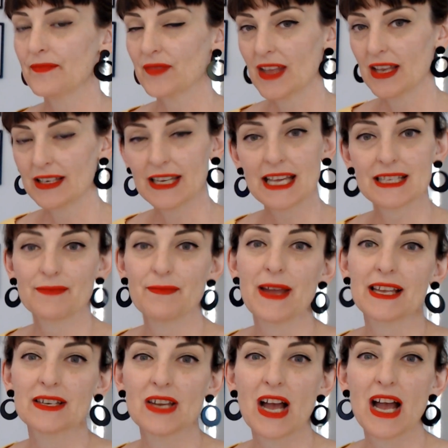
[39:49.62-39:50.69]
Let's make
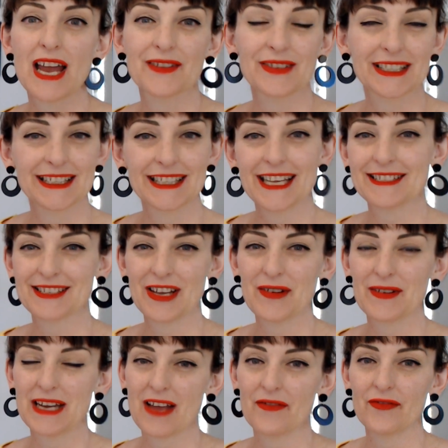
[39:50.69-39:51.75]
a night of it. Let's go
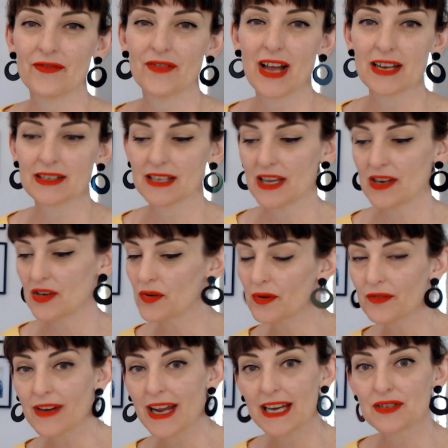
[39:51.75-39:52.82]
and have fun. Can you
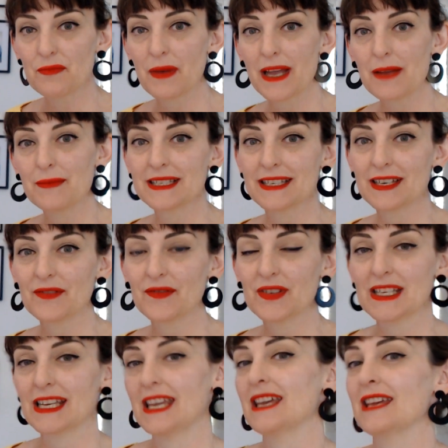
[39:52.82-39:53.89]
arrange a babysitter for
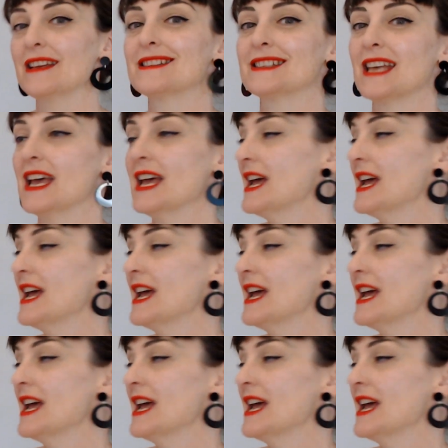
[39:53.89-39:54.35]
the kids?